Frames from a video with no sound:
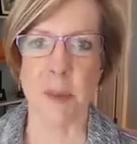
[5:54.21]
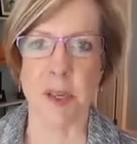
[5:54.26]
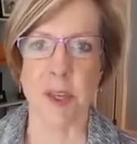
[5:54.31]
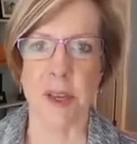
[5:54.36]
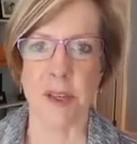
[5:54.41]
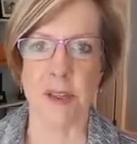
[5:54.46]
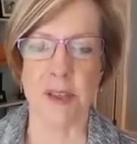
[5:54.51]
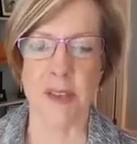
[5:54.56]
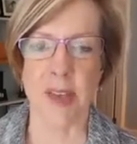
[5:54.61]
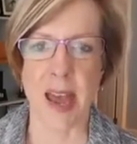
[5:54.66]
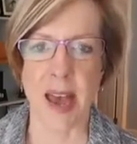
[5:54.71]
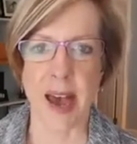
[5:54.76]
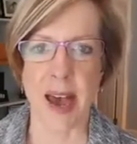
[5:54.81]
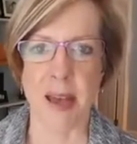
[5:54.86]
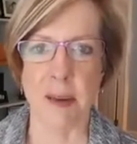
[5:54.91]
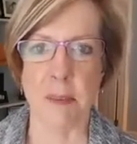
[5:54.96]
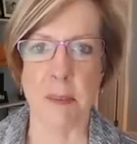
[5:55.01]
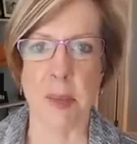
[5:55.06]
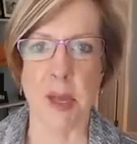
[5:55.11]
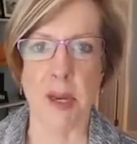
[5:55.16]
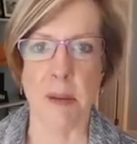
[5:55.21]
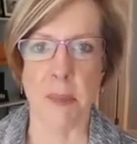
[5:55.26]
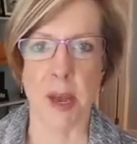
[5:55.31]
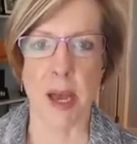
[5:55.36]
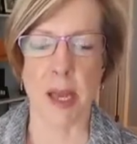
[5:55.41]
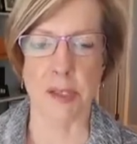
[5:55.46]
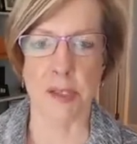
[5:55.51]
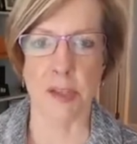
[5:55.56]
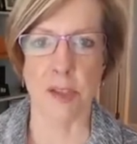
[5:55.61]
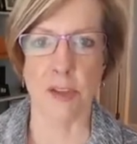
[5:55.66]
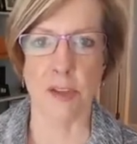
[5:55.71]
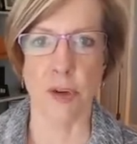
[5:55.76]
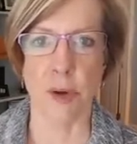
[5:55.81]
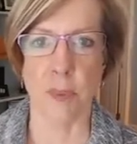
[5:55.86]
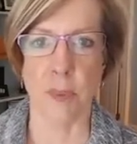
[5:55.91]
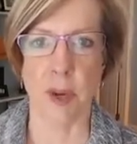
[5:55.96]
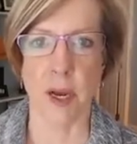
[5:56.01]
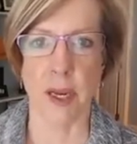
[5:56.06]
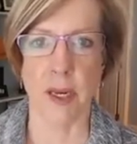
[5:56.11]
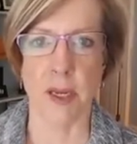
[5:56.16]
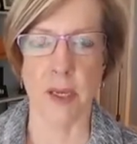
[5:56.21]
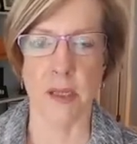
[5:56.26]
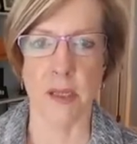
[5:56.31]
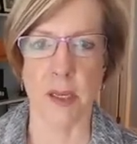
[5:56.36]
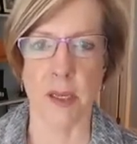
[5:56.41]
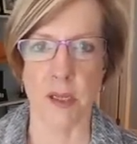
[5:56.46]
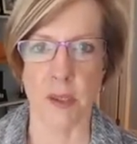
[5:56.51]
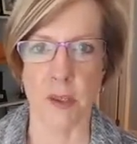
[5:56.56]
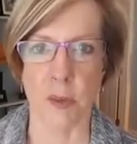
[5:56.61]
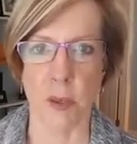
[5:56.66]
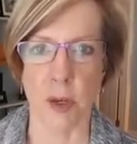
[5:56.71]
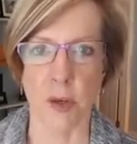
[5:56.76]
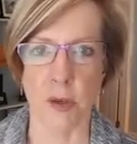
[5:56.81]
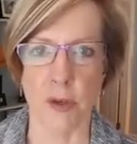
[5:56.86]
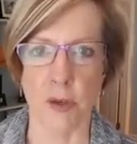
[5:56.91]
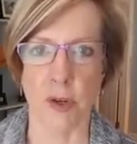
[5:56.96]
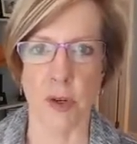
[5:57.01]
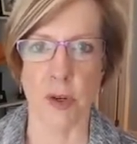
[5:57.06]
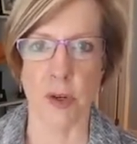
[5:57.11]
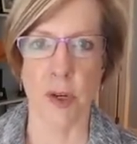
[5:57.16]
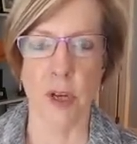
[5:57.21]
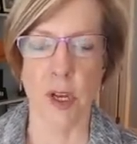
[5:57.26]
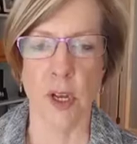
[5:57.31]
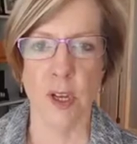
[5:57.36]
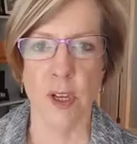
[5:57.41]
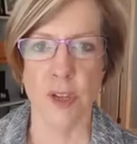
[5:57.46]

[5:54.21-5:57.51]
because that minimizes your body's exposure